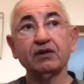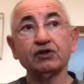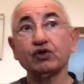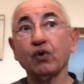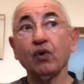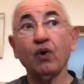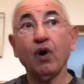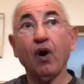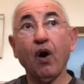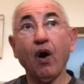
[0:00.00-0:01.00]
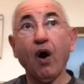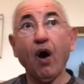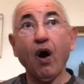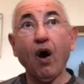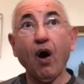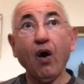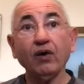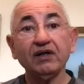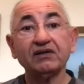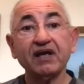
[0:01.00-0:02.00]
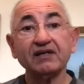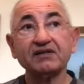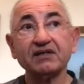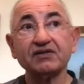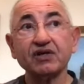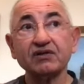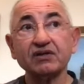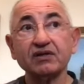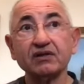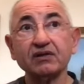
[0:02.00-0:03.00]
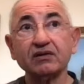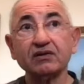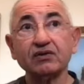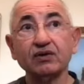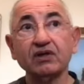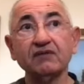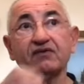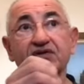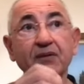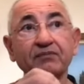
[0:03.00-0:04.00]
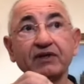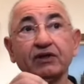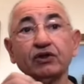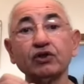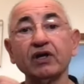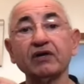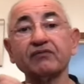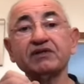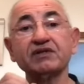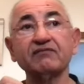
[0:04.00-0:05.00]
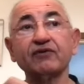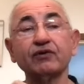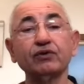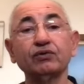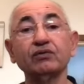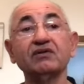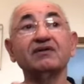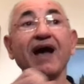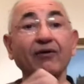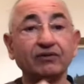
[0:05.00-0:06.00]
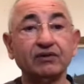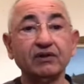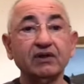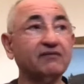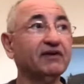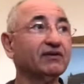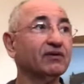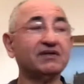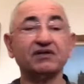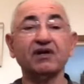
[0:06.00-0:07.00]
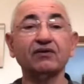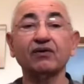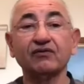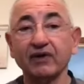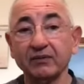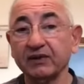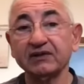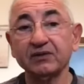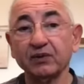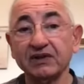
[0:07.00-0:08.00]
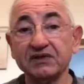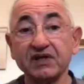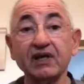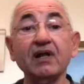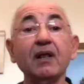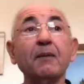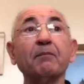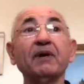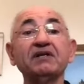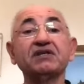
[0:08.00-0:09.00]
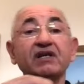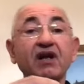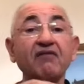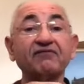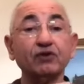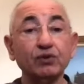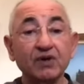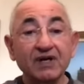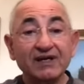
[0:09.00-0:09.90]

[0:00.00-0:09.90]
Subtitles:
So all it takes is just to give you something, a reason for you to doubt, even though it's got no credibility, what they say, but it's enough to